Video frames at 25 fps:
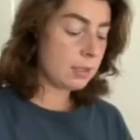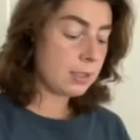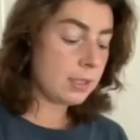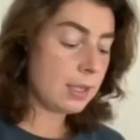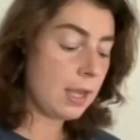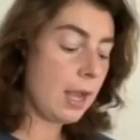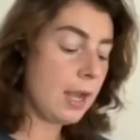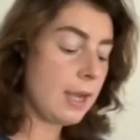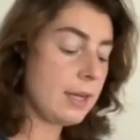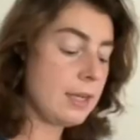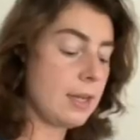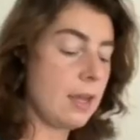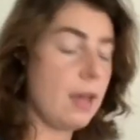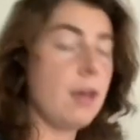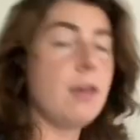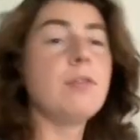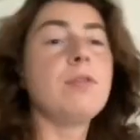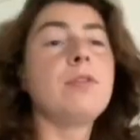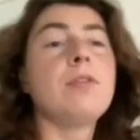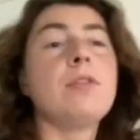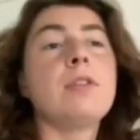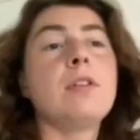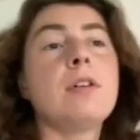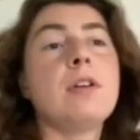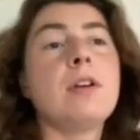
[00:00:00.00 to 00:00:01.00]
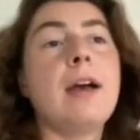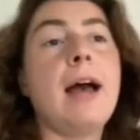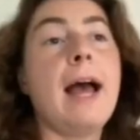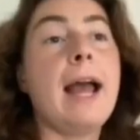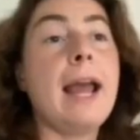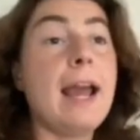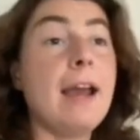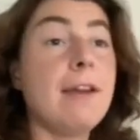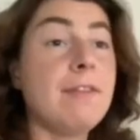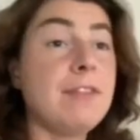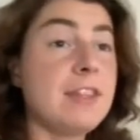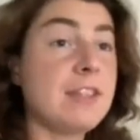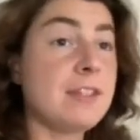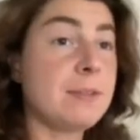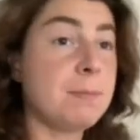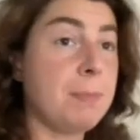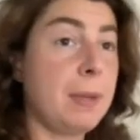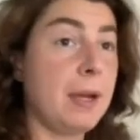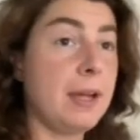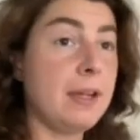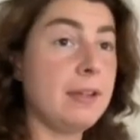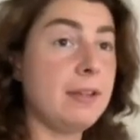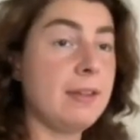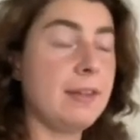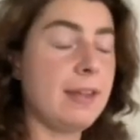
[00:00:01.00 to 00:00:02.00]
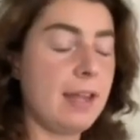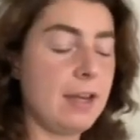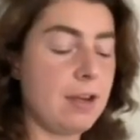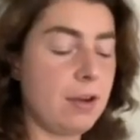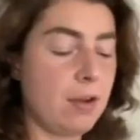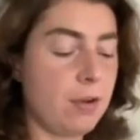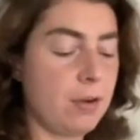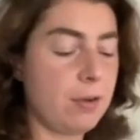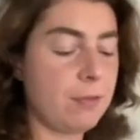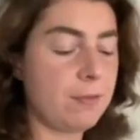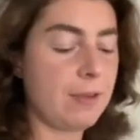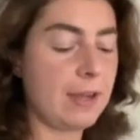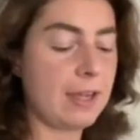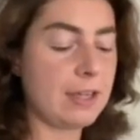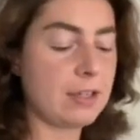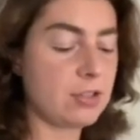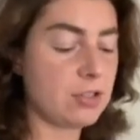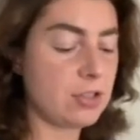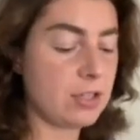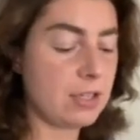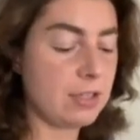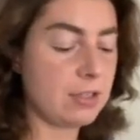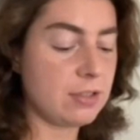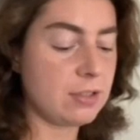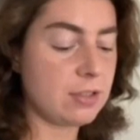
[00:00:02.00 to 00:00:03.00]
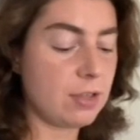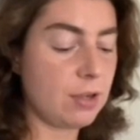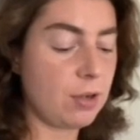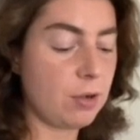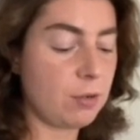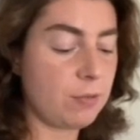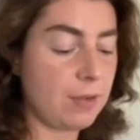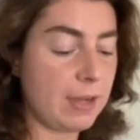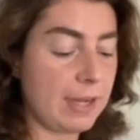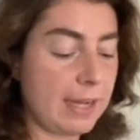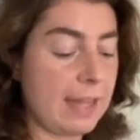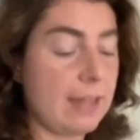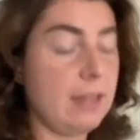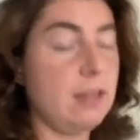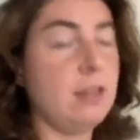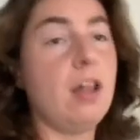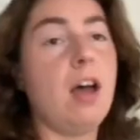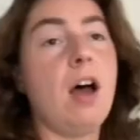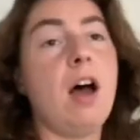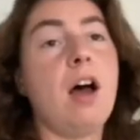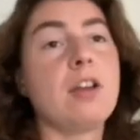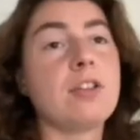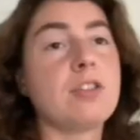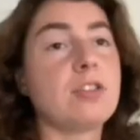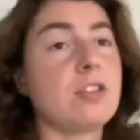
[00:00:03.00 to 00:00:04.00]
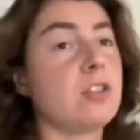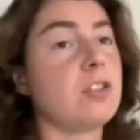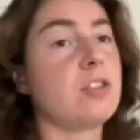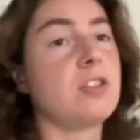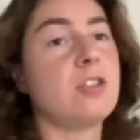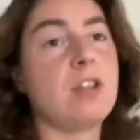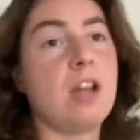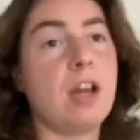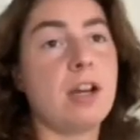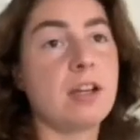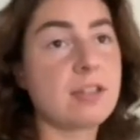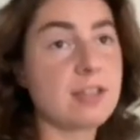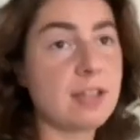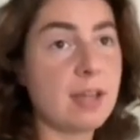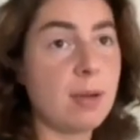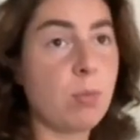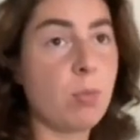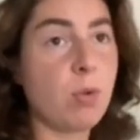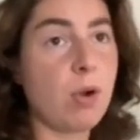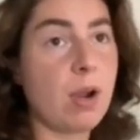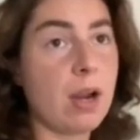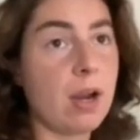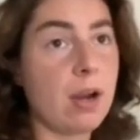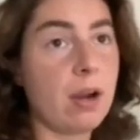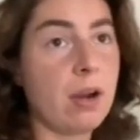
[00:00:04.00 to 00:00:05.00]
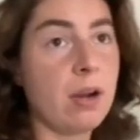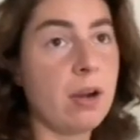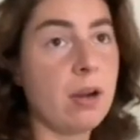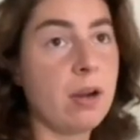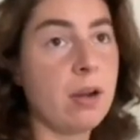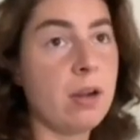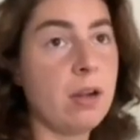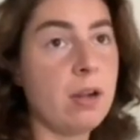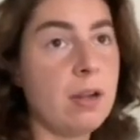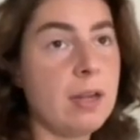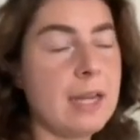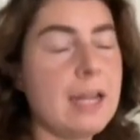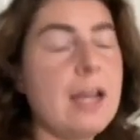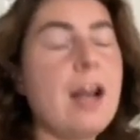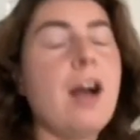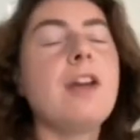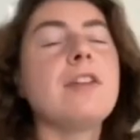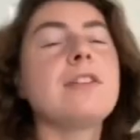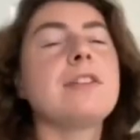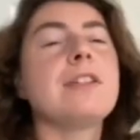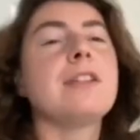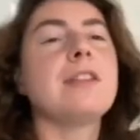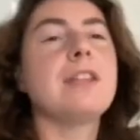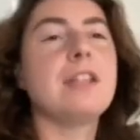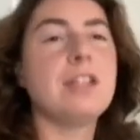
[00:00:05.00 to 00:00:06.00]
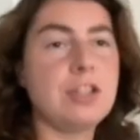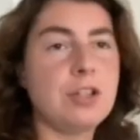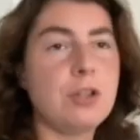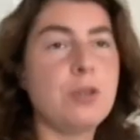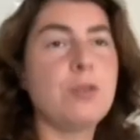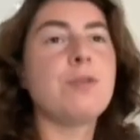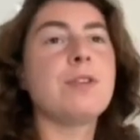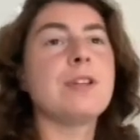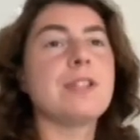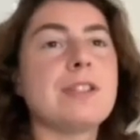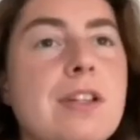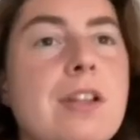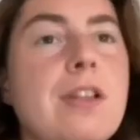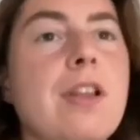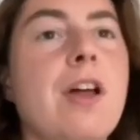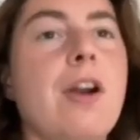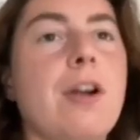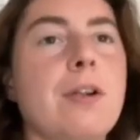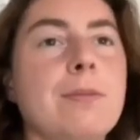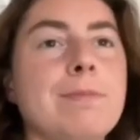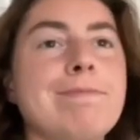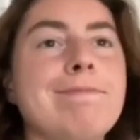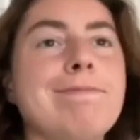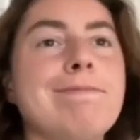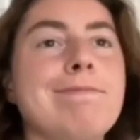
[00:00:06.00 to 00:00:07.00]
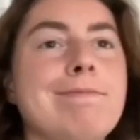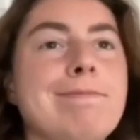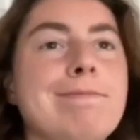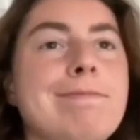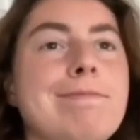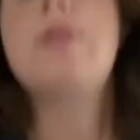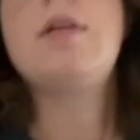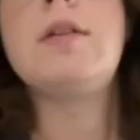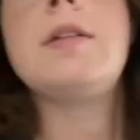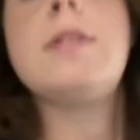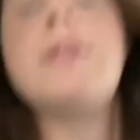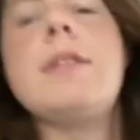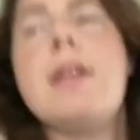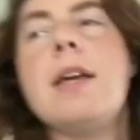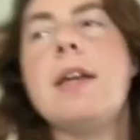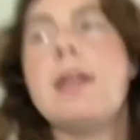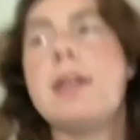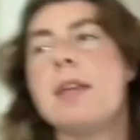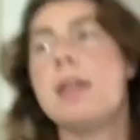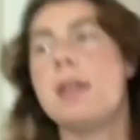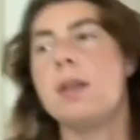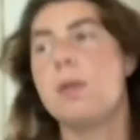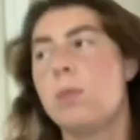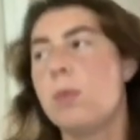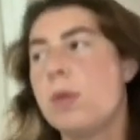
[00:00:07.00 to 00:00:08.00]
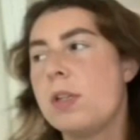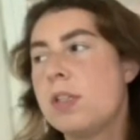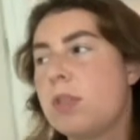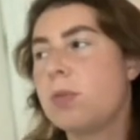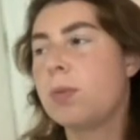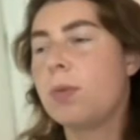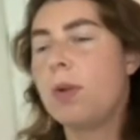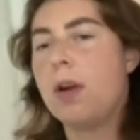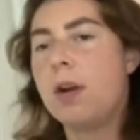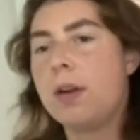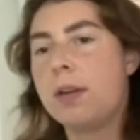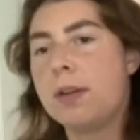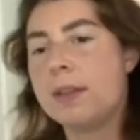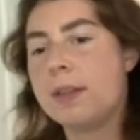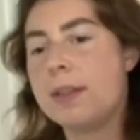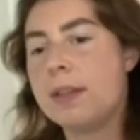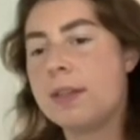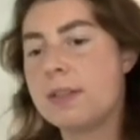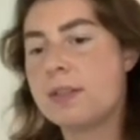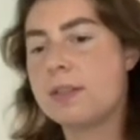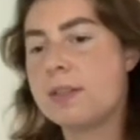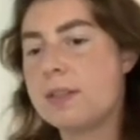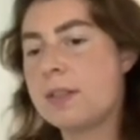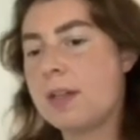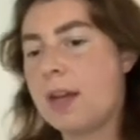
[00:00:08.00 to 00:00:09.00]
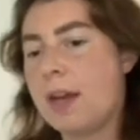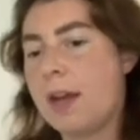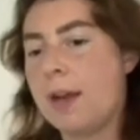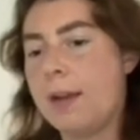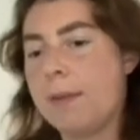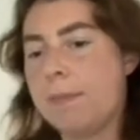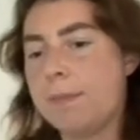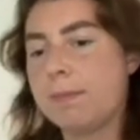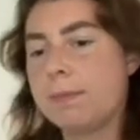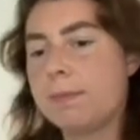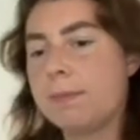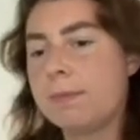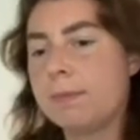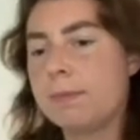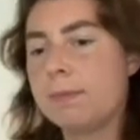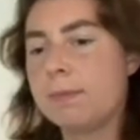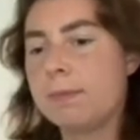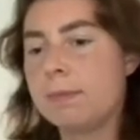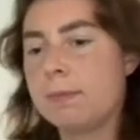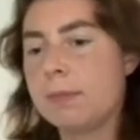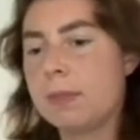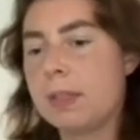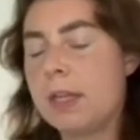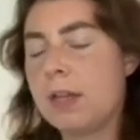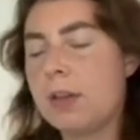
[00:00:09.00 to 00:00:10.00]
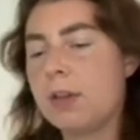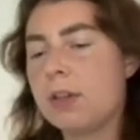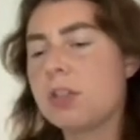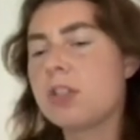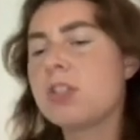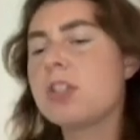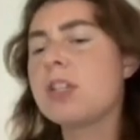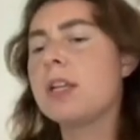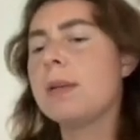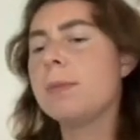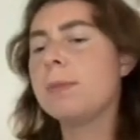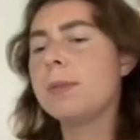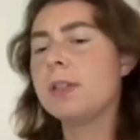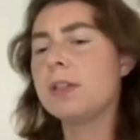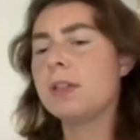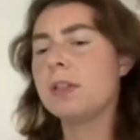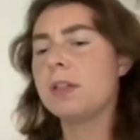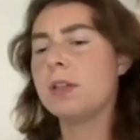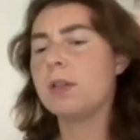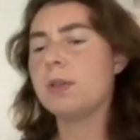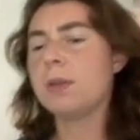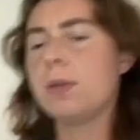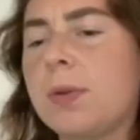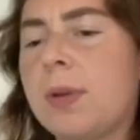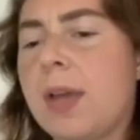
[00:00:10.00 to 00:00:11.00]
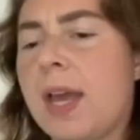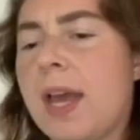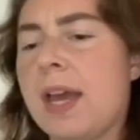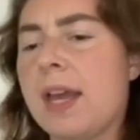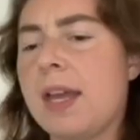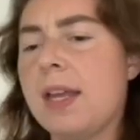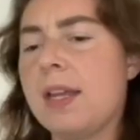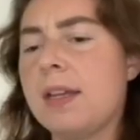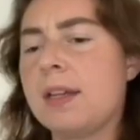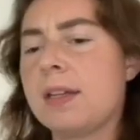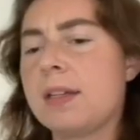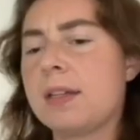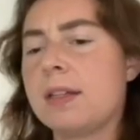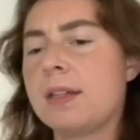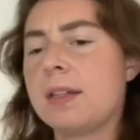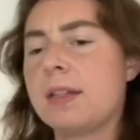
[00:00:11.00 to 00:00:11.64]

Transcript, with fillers: Kind of. I have this button that notifies so if I get lost or stuck somewhere. He calls it the doofus alarm. Denki, what's wrong this time? Kirishima, are you okay?